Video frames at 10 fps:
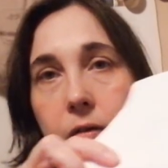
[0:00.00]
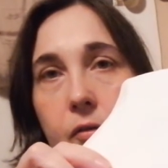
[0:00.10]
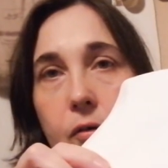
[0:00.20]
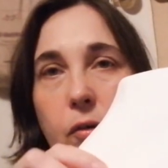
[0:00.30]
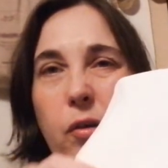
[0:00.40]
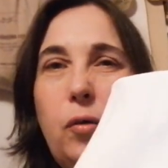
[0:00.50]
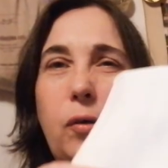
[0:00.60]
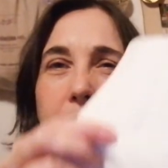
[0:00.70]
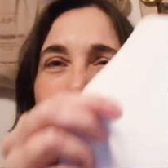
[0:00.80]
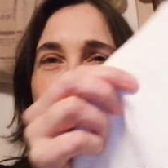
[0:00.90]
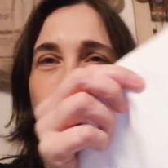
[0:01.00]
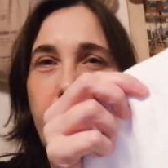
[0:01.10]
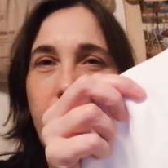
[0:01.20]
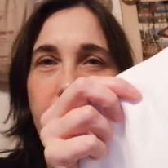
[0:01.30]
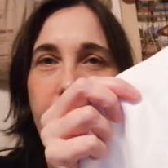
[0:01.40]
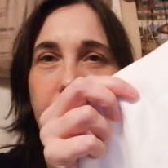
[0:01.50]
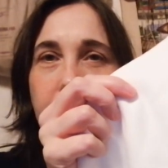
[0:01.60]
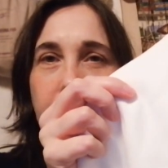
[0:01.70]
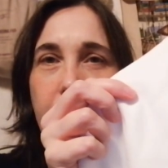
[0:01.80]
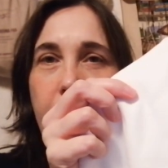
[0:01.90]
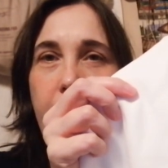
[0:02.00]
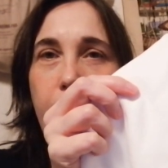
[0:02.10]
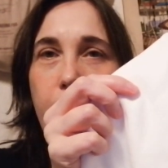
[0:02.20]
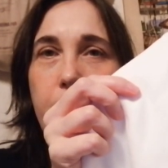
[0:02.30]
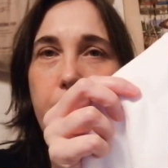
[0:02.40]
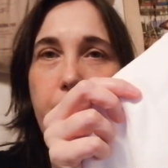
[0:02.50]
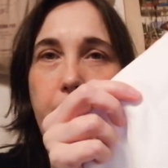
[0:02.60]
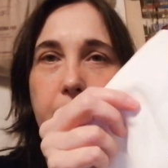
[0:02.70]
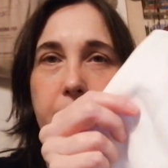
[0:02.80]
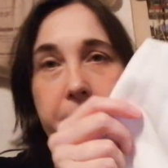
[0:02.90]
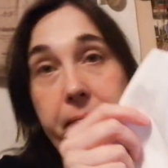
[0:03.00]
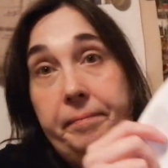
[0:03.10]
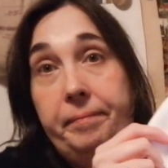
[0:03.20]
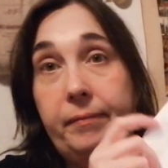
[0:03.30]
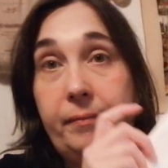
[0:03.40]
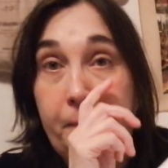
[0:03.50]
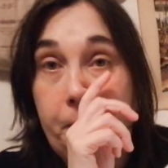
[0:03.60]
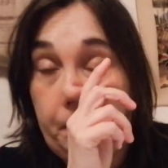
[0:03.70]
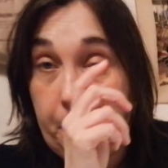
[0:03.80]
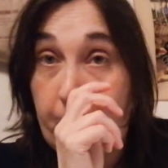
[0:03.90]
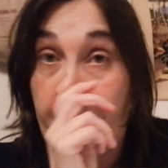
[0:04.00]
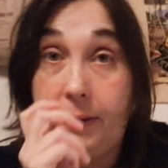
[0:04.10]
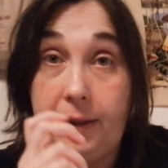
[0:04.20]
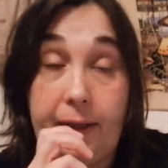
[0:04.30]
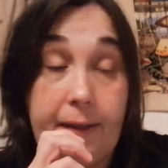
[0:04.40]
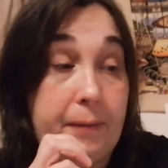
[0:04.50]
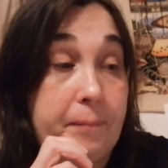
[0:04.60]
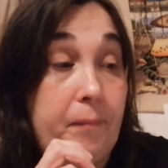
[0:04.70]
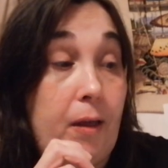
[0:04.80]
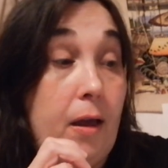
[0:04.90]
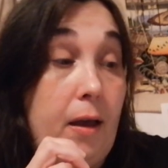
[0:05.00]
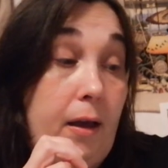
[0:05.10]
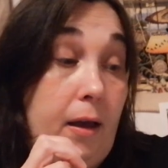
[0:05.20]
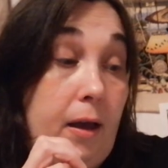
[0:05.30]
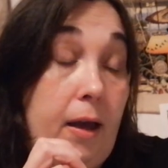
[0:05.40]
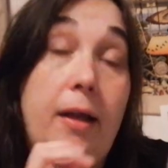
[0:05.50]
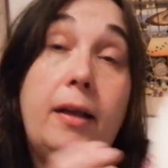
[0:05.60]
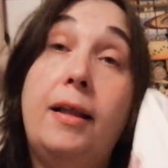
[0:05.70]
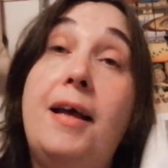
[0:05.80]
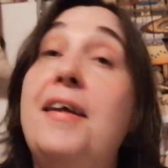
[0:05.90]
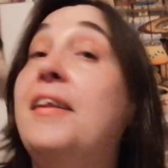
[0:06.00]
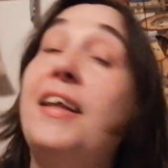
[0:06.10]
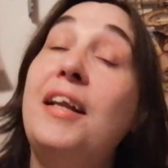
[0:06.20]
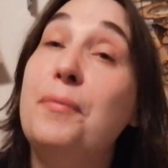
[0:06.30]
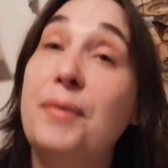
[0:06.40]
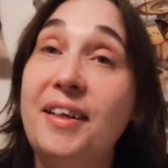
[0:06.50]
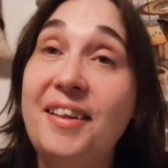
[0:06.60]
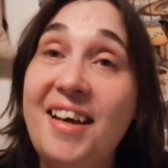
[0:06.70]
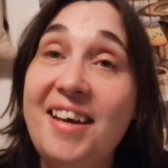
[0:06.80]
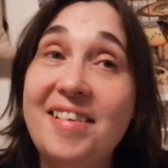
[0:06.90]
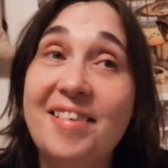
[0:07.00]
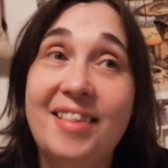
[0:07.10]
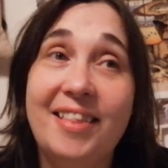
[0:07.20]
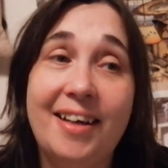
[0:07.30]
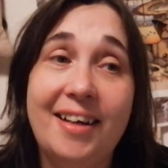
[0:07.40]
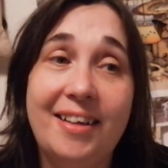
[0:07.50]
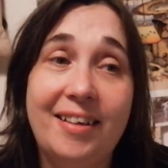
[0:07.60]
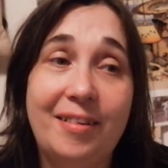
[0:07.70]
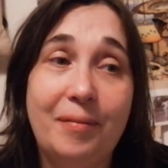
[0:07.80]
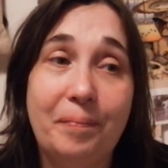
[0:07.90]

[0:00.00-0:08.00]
So you don't get too much done in an hour, but what the heck. And then I realized that